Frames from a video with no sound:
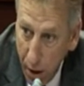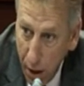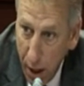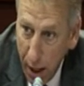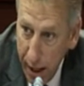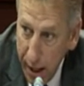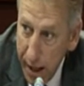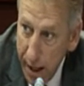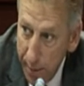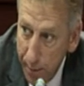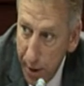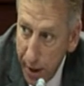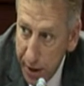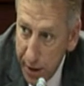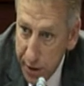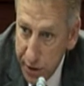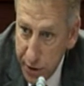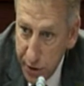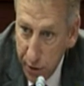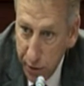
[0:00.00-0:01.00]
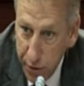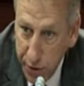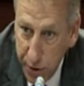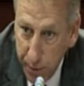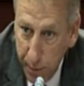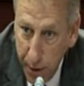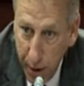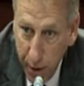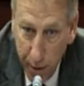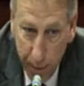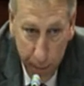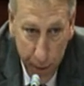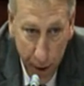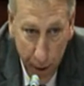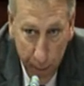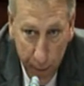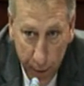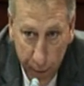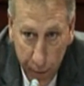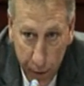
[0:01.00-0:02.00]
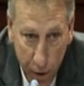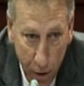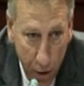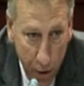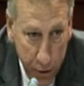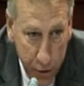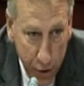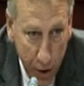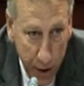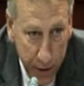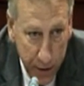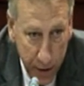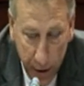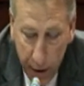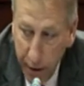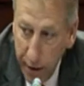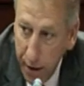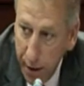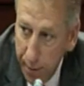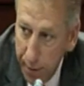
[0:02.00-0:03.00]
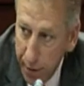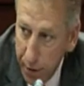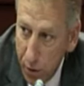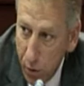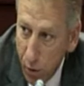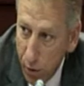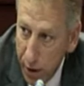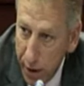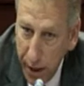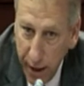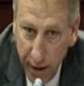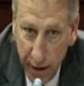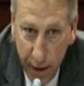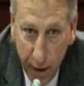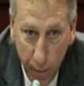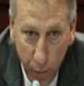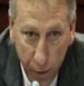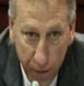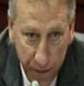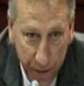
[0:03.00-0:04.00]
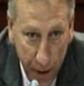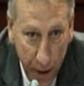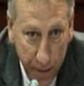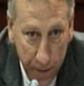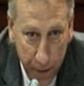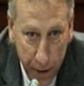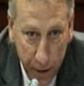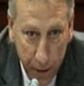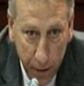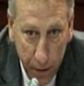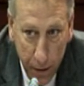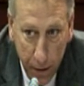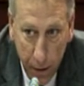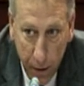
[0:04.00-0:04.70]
I had my concerns about impairment of a contract and ended up in court and ended up with nothing.